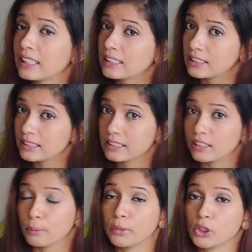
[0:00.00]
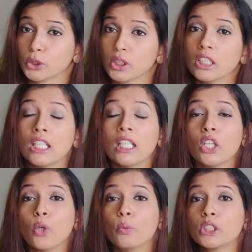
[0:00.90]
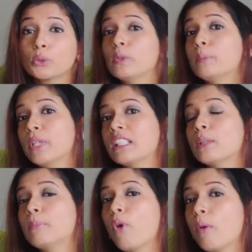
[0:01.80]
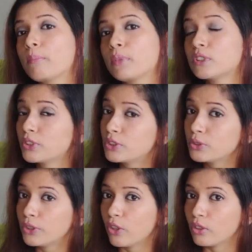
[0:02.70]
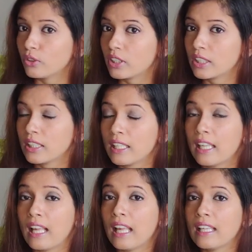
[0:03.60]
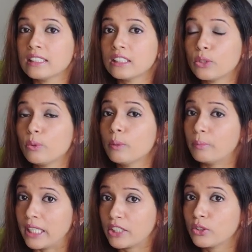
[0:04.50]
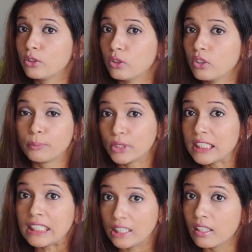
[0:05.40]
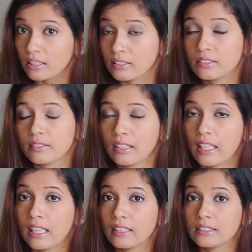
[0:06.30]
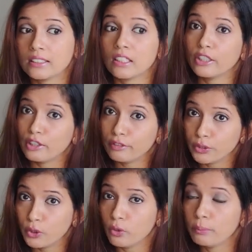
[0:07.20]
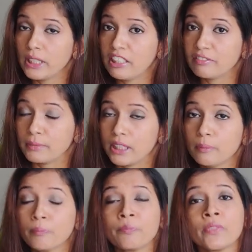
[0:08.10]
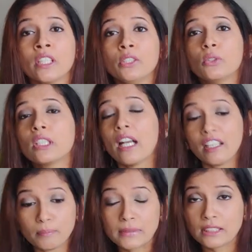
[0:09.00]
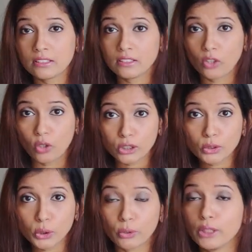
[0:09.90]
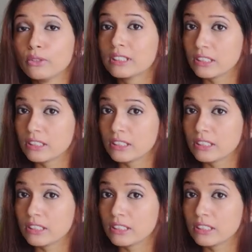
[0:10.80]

like it is in the picture, which will bring the pop to your look. And it will make you look pretty young. And if you don't believe me, I'm also showing you